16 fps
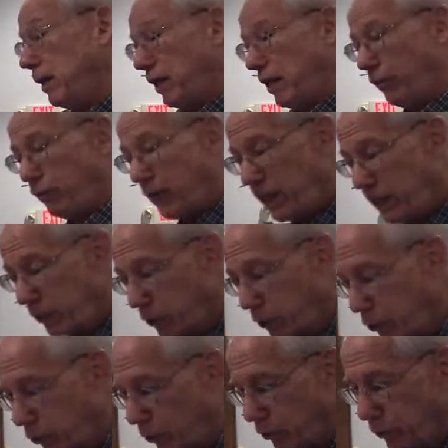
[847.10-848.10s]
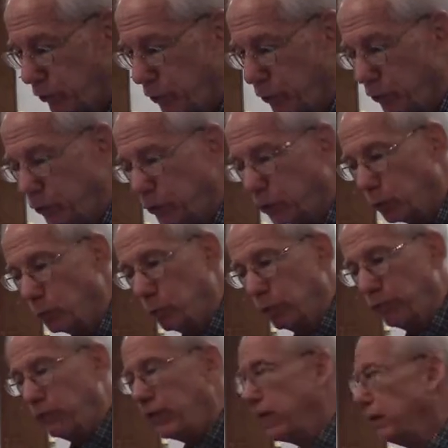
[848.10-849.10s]
if he chooses to
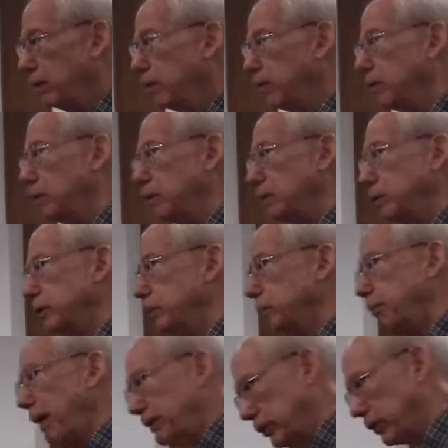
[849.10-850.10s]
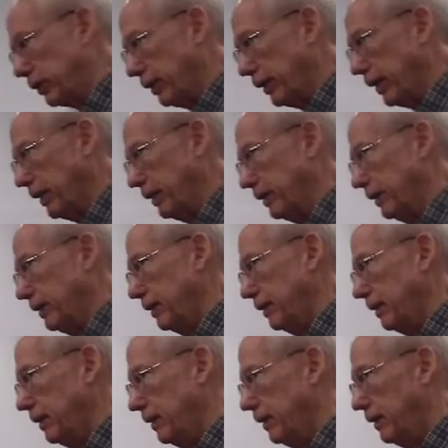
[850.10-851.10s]
reveal specially,
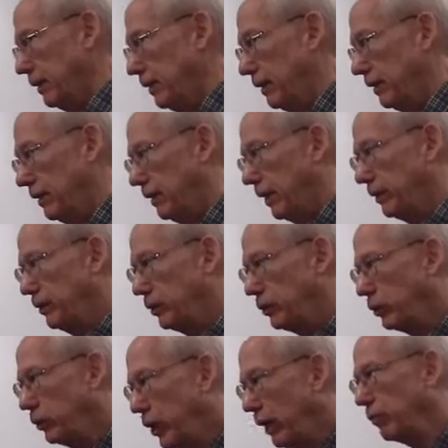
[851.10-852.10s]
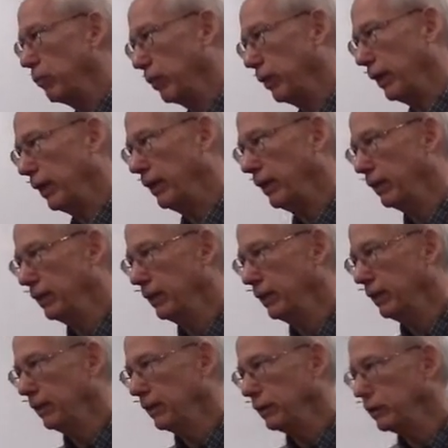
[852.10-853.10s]
not just generally,
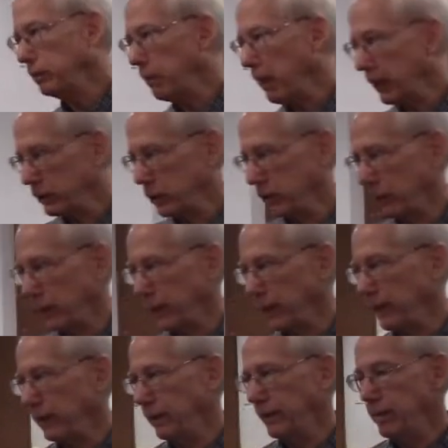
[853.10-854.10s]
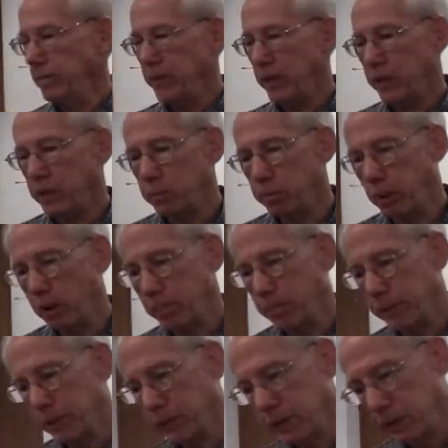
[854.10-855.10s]
specially, its
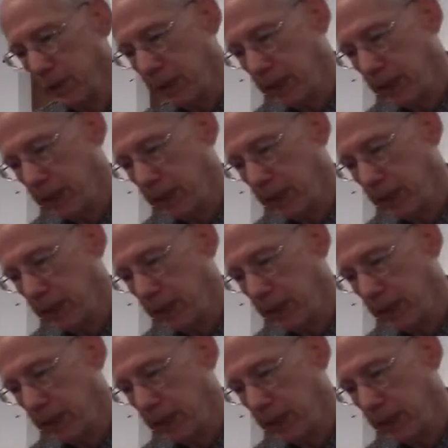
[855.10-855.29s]
purpose